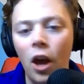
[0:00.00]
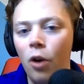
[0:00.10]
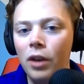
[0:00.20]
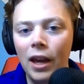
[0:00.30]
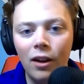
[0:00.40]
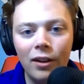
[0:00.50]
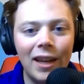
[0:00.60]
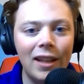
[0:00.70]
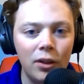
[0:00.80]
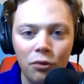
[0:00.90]
Okay, I'll get
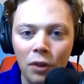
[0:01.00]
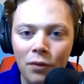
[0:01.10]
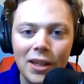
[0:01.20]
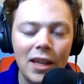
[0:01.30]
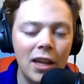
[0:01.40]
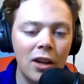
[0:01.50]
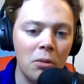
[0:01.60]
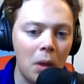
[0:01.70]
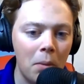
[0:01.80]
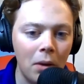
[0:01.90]
at least 50
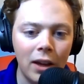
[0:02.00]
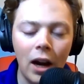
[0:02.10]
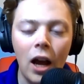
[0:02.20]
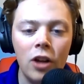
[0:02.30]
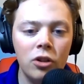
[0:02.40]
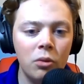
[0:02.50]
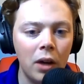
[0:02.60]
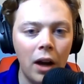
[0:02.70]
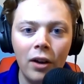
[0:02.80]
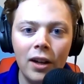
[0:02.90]
here. Maybe I'll get 100,
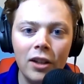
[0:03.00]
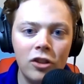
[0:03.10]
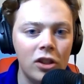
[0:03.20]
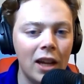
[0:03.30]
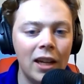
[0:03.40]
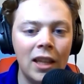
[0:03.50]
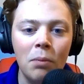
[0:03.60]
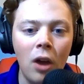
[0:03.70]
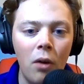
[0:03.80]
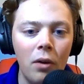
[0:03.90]
whatever it is, just kind of
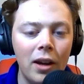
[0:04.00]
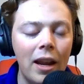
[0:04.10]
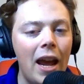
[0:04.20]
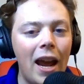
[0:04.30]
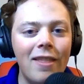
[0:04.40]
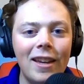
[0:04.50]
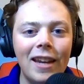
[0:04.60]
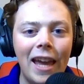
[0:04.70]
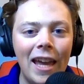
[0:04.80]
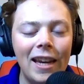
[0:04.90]
keep going. And then
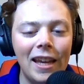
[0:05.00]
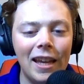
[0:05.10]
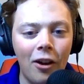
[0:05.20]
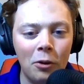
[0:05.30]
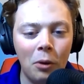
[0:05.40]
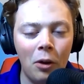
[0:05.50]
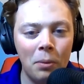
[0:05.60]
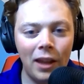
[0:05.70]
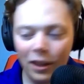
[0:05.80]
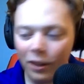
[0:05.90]
to end it, I'll
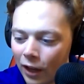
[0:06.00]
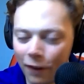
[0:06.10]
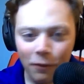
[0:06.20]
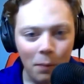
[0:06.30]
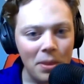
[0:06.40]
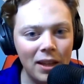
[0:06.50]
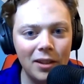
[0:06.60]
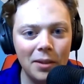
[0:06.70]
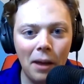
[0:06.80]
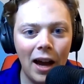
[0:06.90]
be like, okay, from
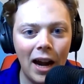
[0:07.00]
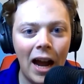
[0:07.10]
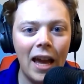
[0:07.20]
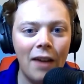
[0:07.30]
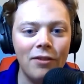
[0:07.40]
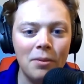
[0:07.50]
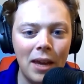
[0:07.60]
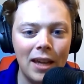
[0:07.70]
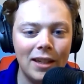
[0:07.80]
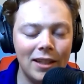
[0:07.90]
this spot, I have to
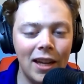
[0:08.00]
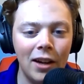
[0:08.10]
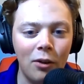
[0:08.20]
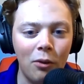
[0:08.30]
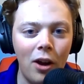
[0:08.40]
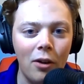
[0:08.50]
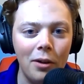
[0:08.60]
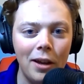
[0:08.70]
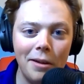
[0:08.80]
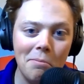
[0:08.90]
make 10 in a
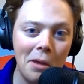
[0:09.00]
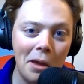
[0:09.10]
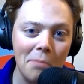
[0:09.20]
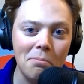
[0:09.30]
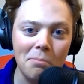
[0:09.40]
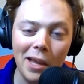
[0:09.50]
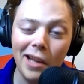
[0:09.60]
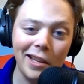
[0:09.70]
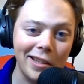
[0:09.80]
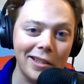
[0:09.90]
row. And
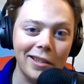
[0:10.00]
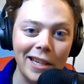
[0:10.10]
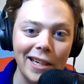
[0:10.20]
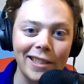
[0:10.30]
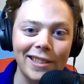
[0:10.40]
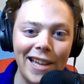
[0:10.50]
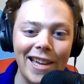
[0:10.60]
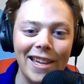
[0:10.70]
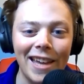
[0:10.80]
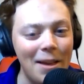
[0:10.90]
because I still kind of
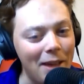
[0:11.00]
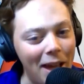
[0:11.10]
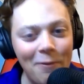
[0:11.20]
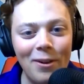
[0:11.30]
stink, I